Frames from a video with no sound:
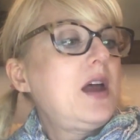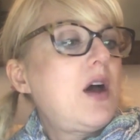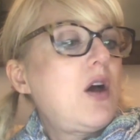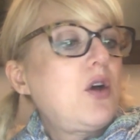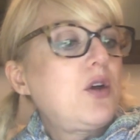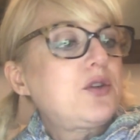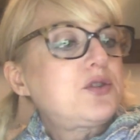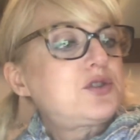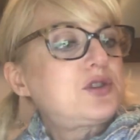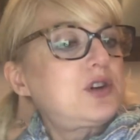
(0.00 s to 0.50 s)

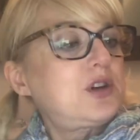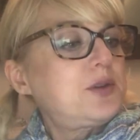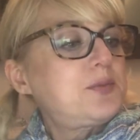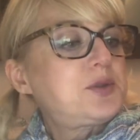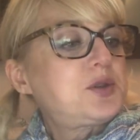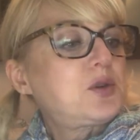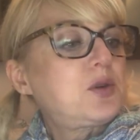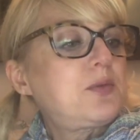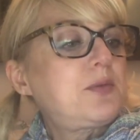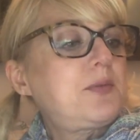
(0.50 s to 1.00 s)
ultra
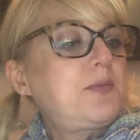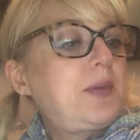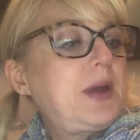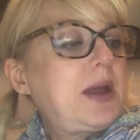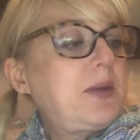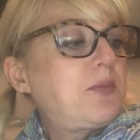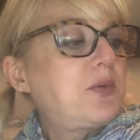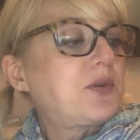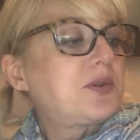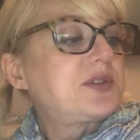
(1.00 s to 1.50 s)
absorbent
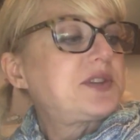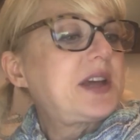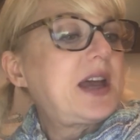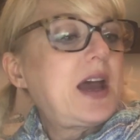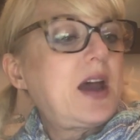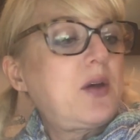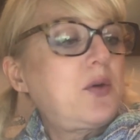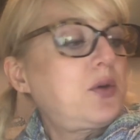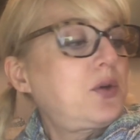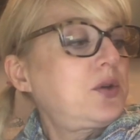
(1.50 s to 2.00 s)
paper
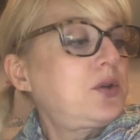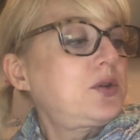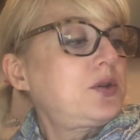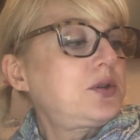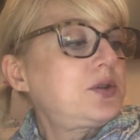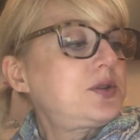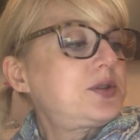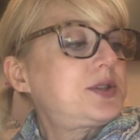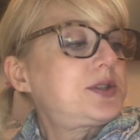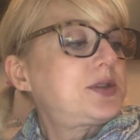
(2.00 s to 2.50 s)

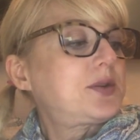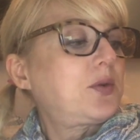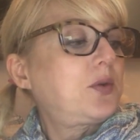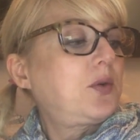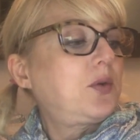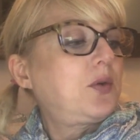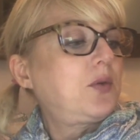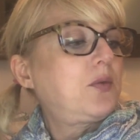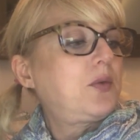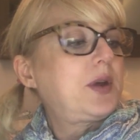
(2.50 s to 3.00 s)
towels,
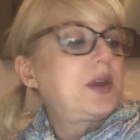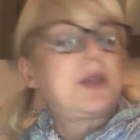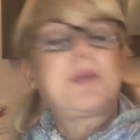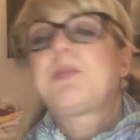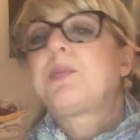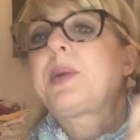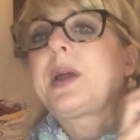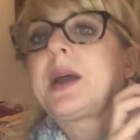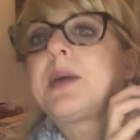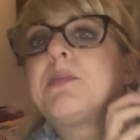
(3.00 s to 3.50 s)
with
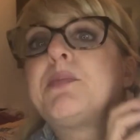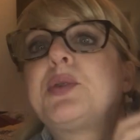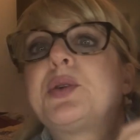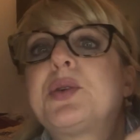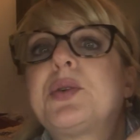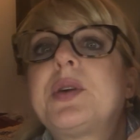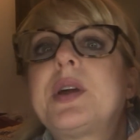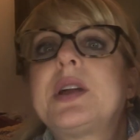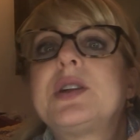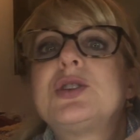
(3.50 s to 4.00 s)

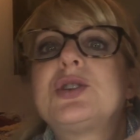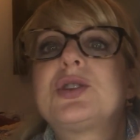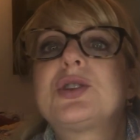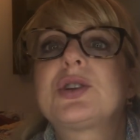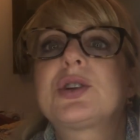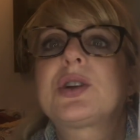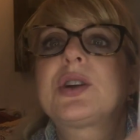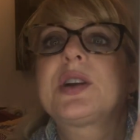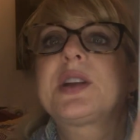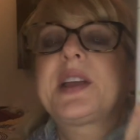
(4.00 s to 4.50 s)
bamboo and
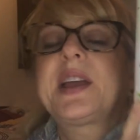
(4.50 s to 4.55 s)
sugar